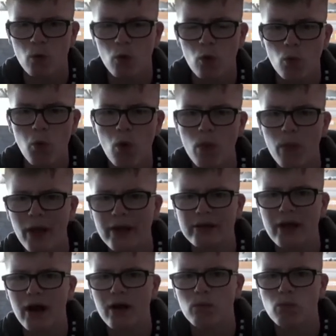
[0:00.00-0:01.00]
what they
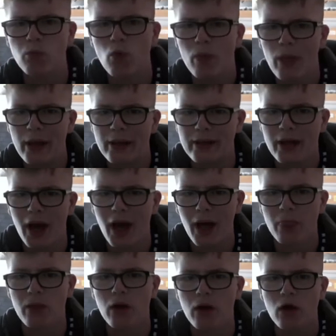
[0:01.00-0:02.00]

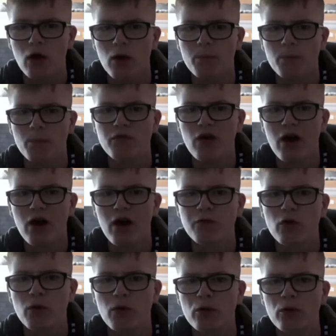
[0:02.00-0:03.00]
can provide
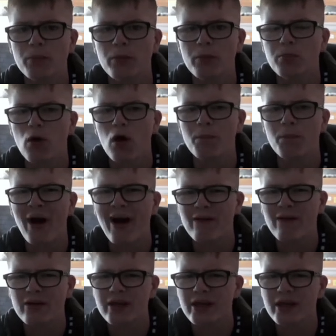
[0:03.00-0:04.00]
for the Bluebirds. But
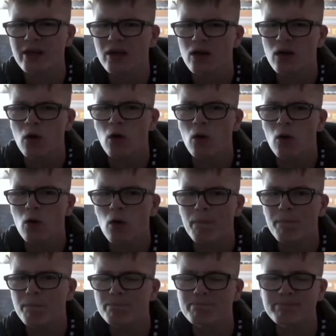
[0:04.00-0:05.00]
apparently,
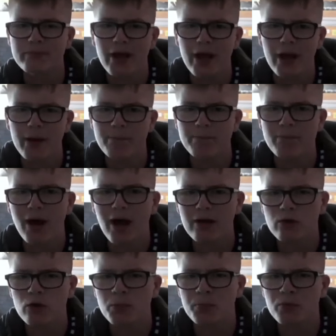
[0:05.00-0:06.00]

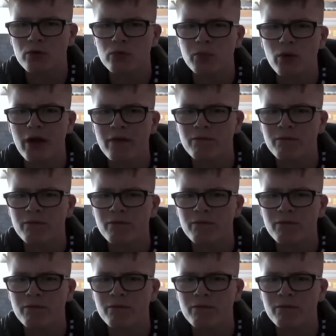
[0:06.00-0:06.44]
Mark Cooper's waiting